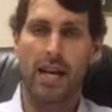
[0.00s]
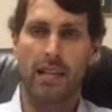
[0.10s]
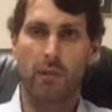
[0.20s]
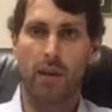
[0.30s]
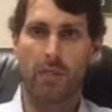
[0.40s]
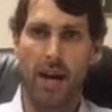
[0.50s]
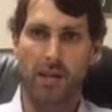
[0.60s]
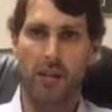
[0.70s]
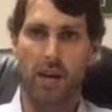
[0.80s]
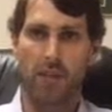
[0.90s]
and then we'll get back
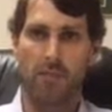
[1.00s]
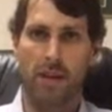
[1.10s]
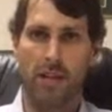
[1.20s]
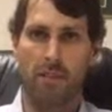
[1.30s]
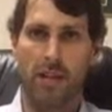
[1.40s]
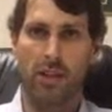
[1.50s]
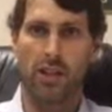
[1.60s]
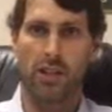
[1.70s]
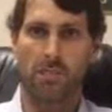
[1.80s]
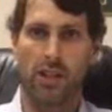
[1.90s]
to talking about the
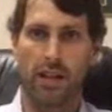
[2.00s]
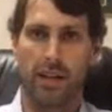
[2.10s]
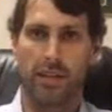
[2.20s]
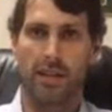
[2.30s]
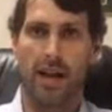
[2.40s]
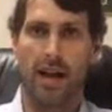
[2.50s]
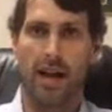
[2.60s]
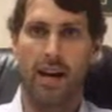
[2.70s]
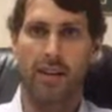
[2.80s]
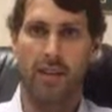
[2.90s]
patient experience
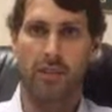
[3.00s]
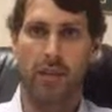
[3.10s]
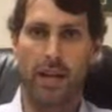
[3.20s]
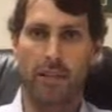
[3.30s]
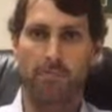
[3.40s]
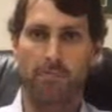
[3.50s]
next week.